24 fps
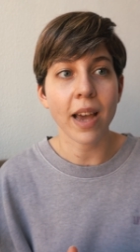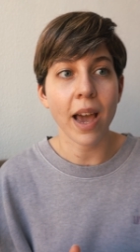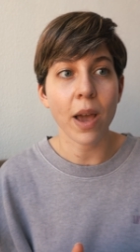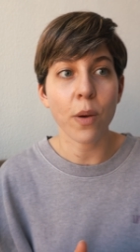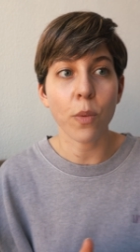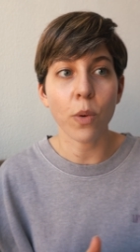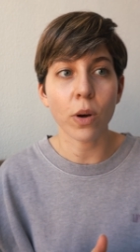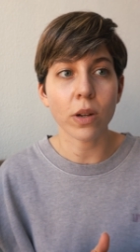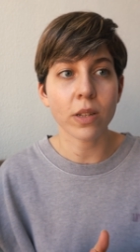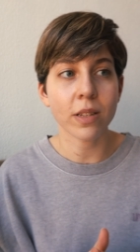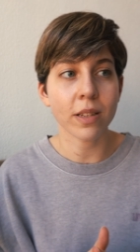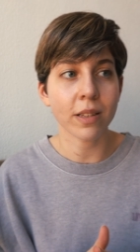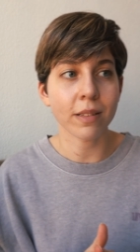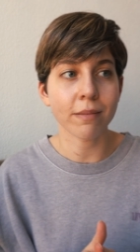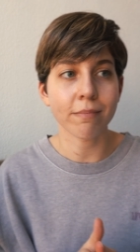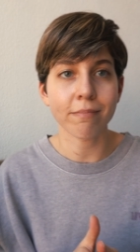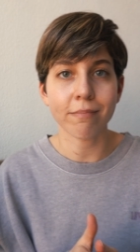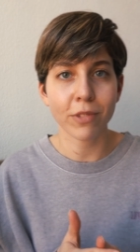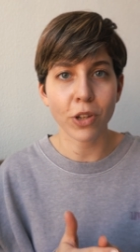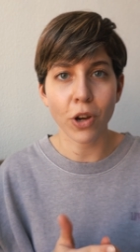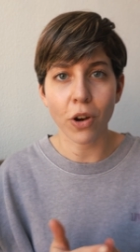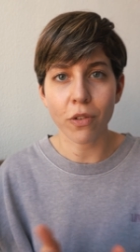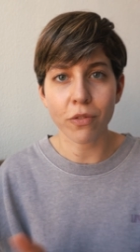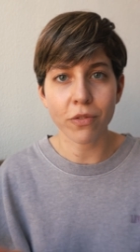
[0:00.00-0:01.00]
I
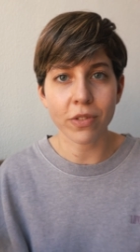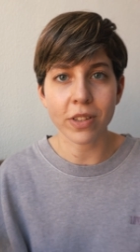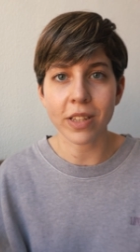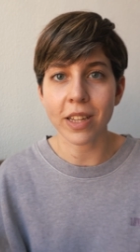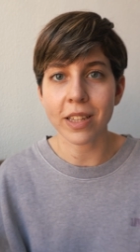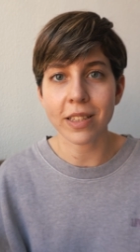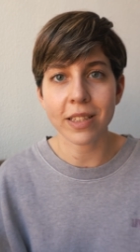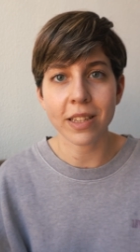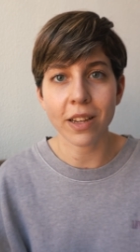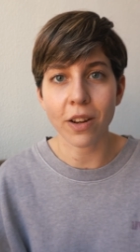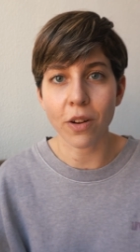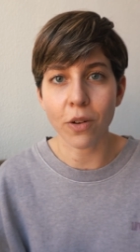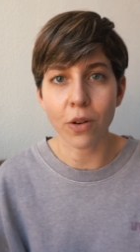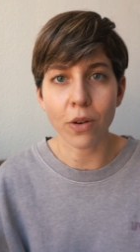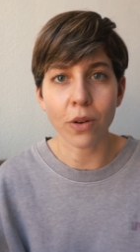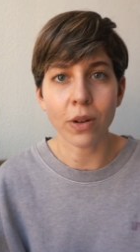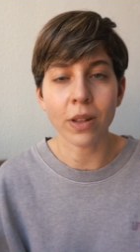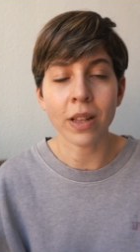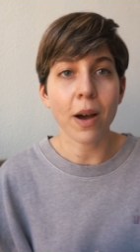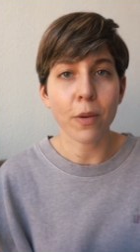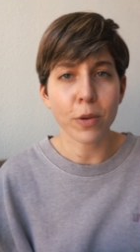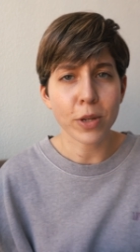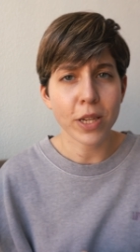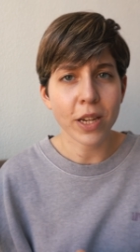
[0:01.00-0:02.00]
wasn't confident at
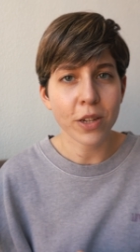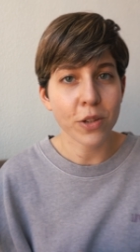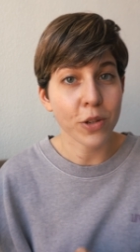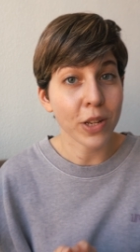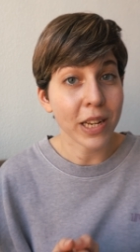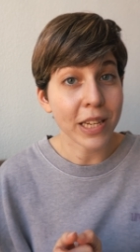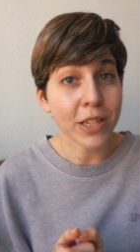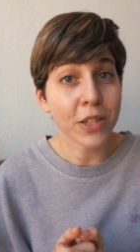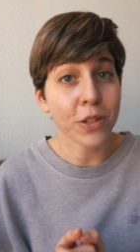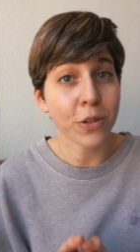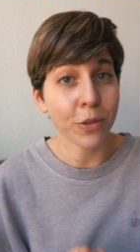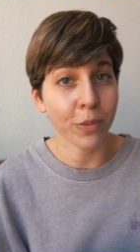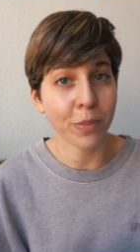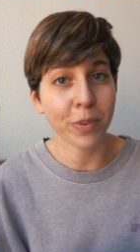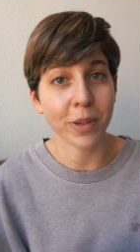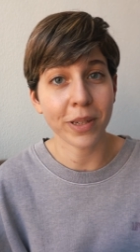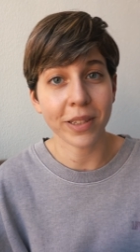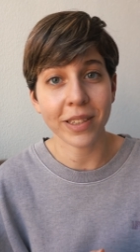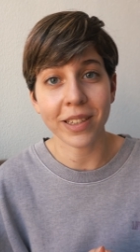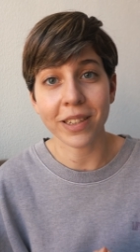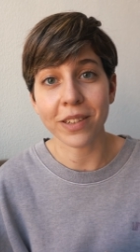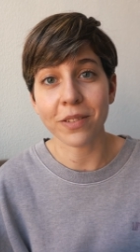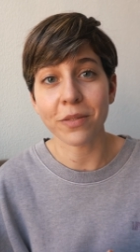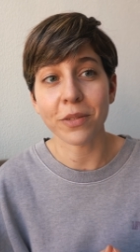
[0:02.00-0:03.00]
all. I was actually super
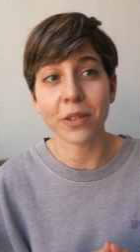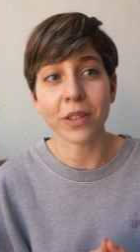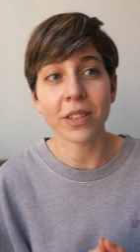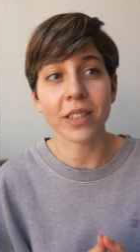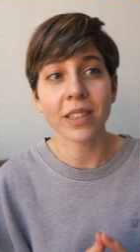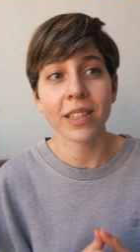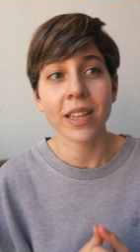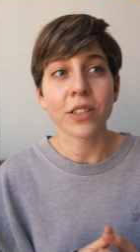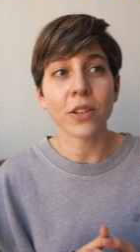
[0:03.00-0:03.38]
nervous.